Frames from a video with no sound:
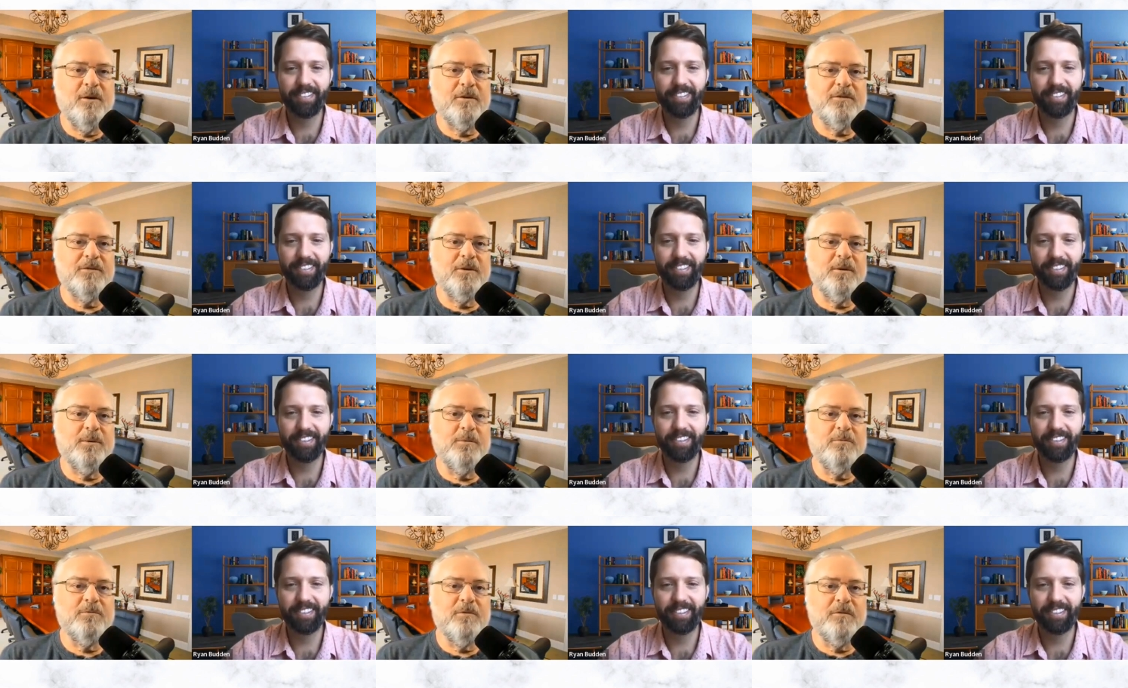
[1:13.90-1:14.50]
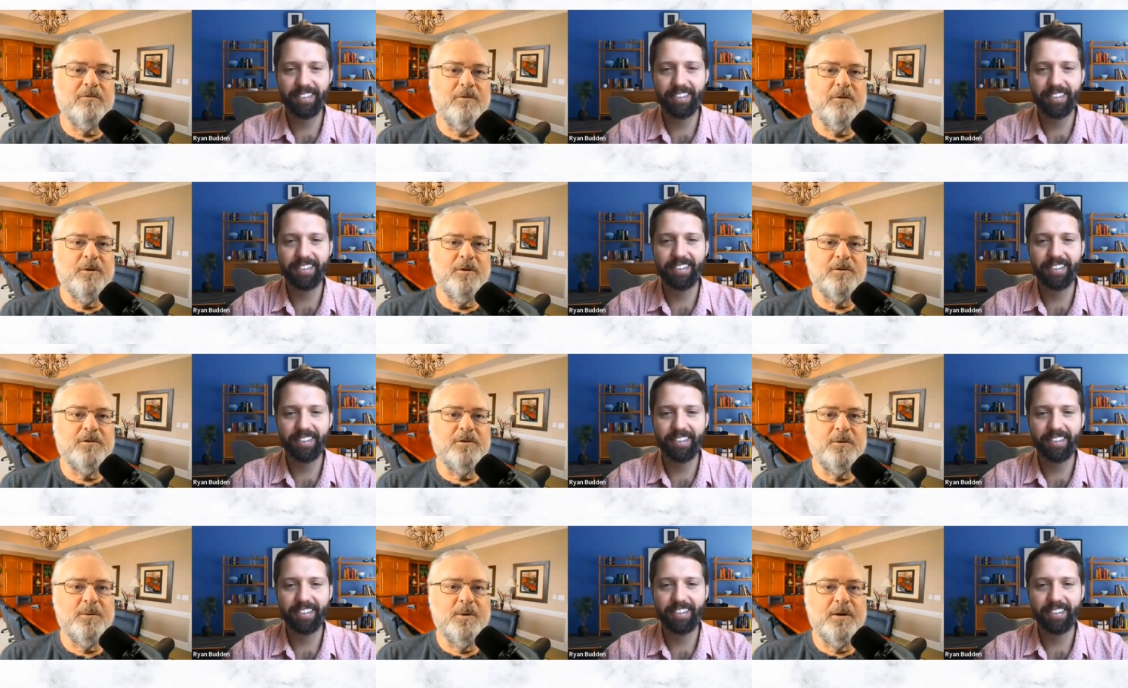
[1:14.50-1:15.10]
Speaker 1: also
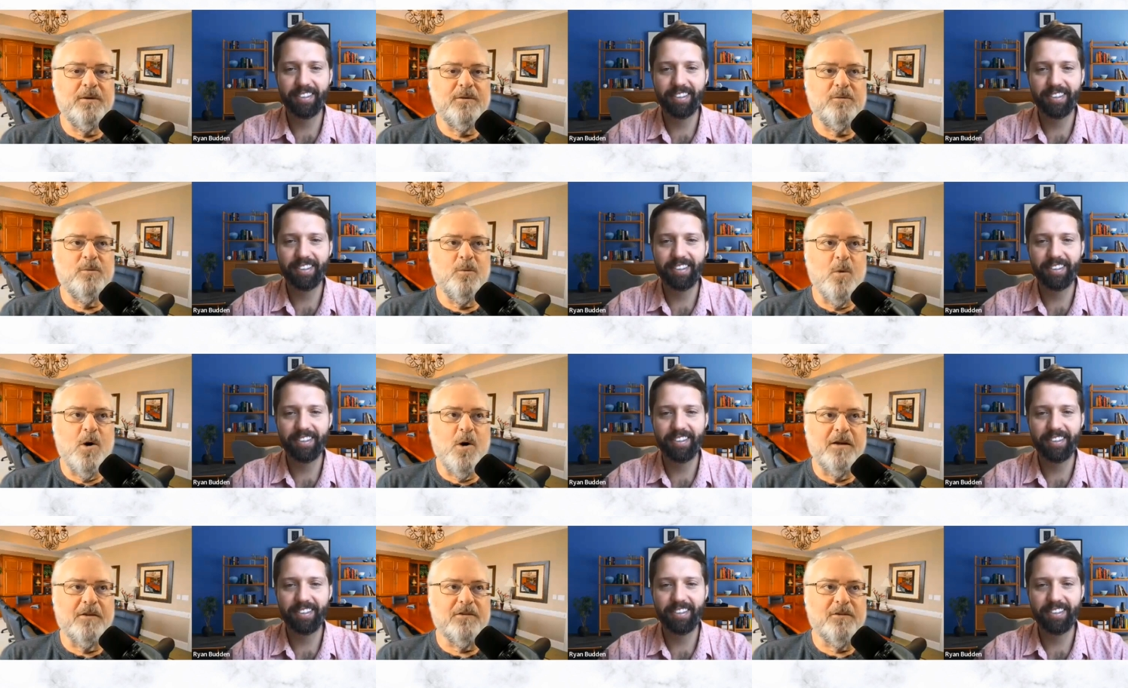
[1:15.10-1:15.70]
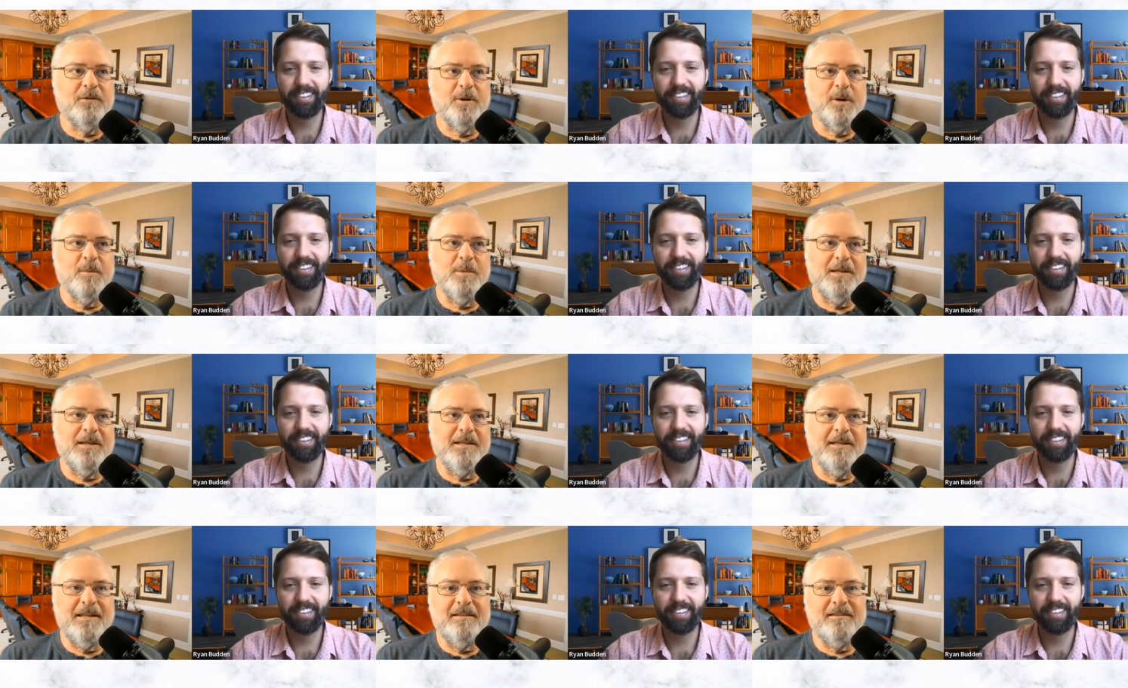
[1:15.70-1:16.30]
referred to as wants. So it could
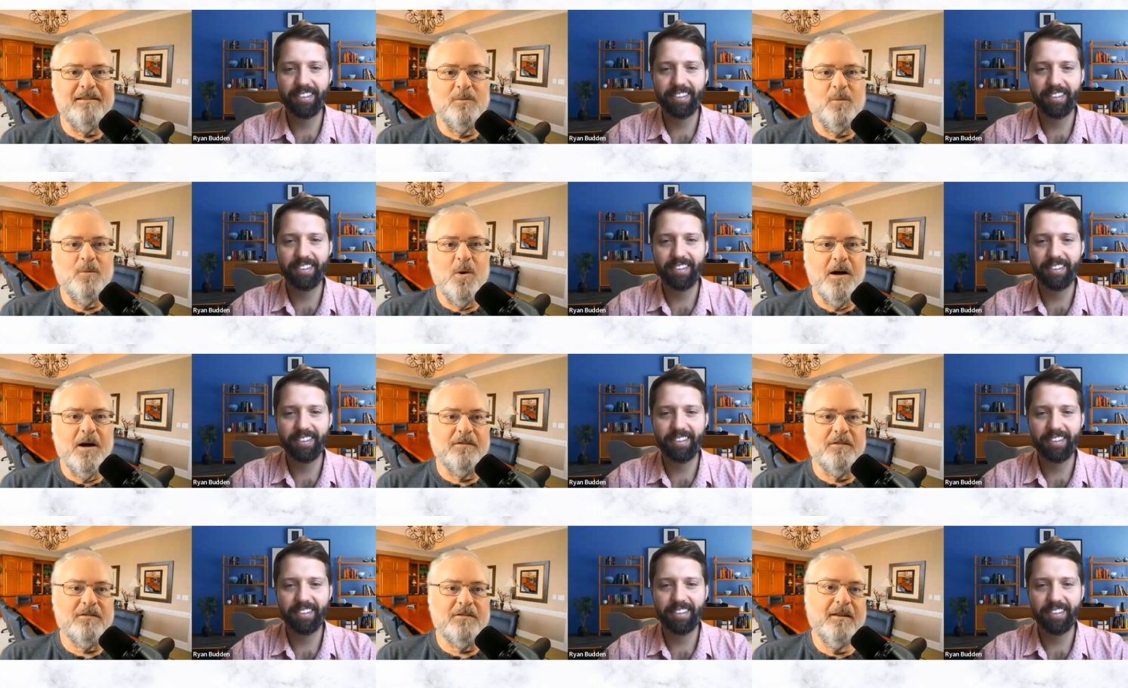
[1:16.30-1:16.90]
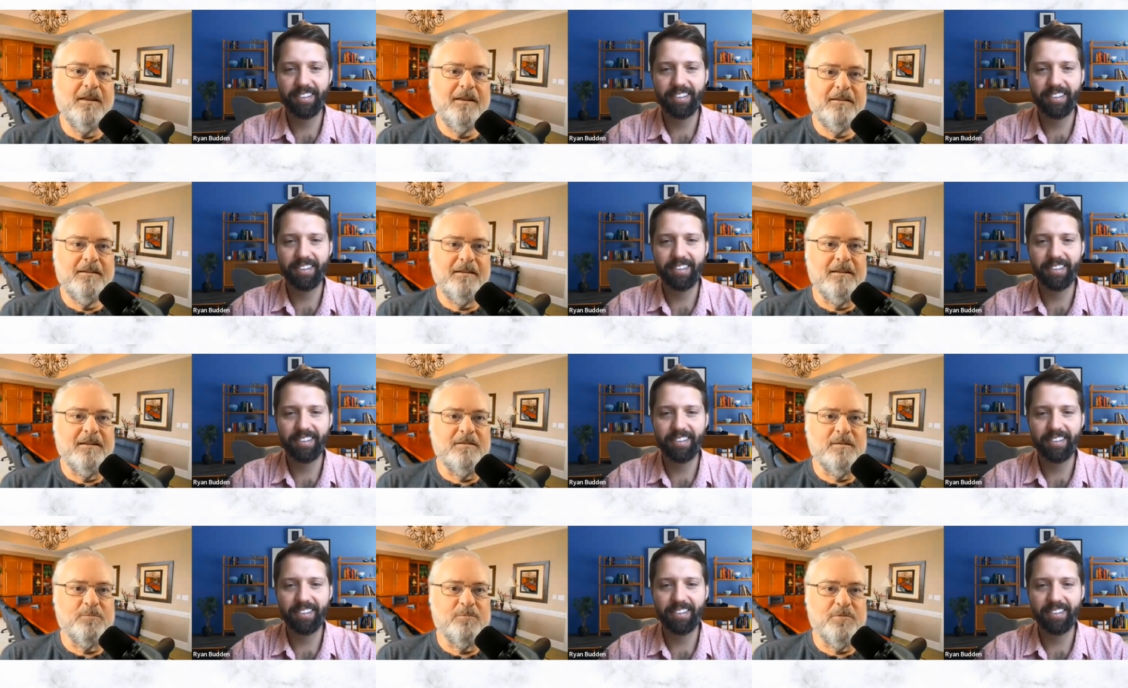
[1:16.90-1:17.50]
be needs and wants,
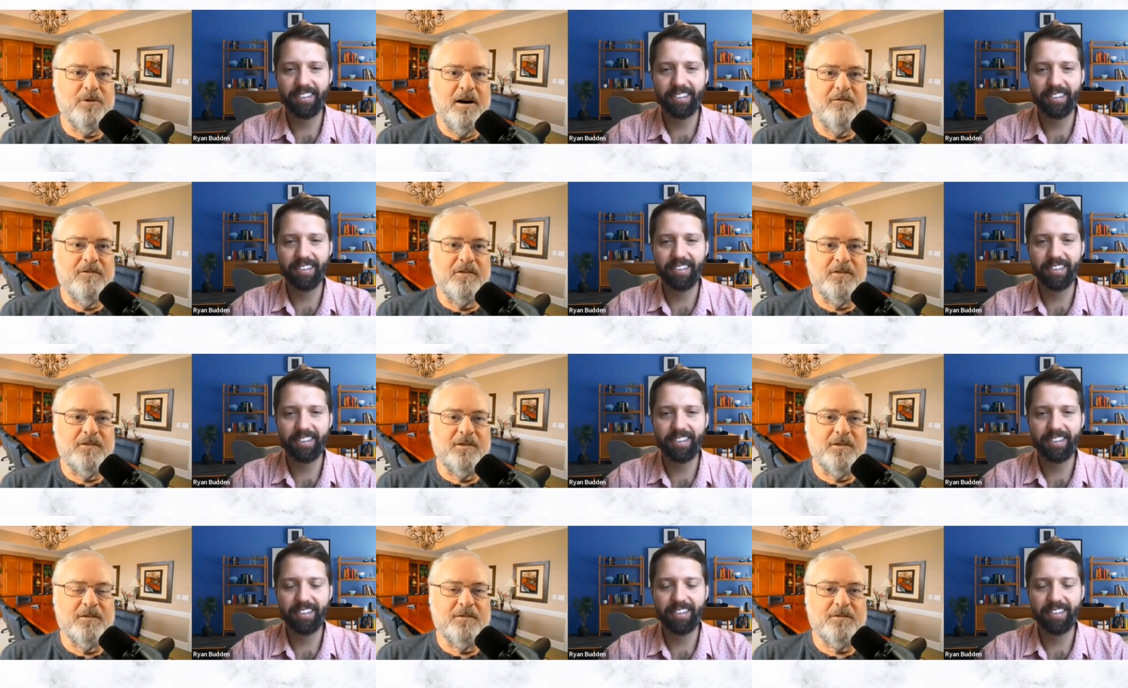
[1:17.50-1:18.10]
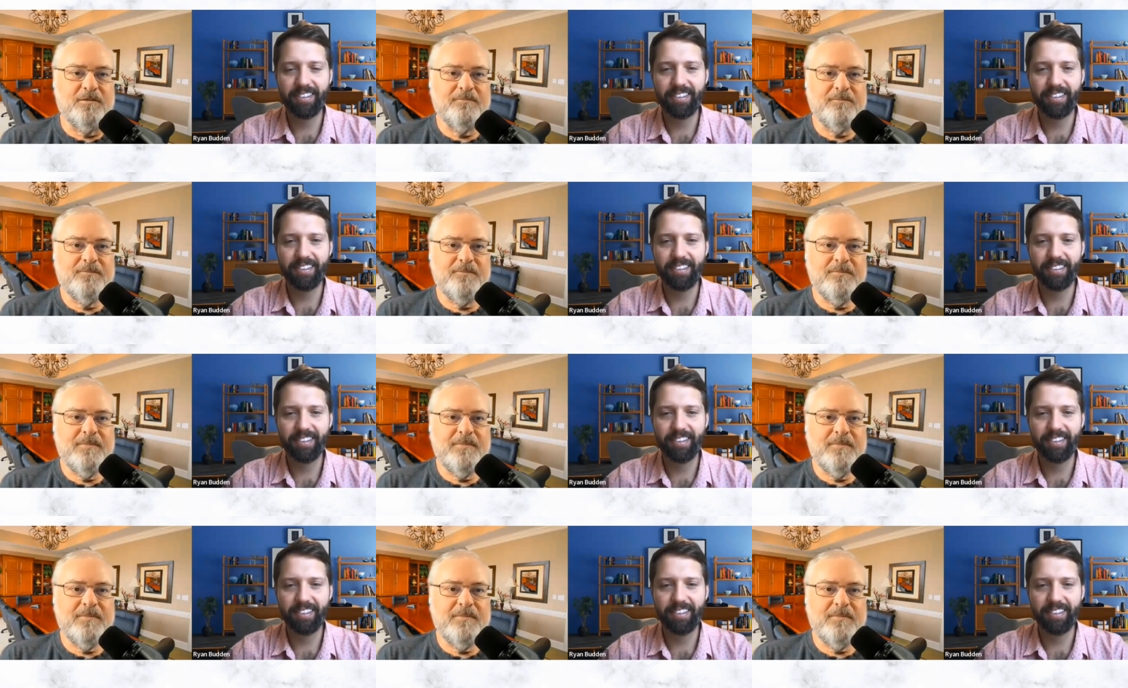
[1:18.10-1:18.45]
needs and preferences.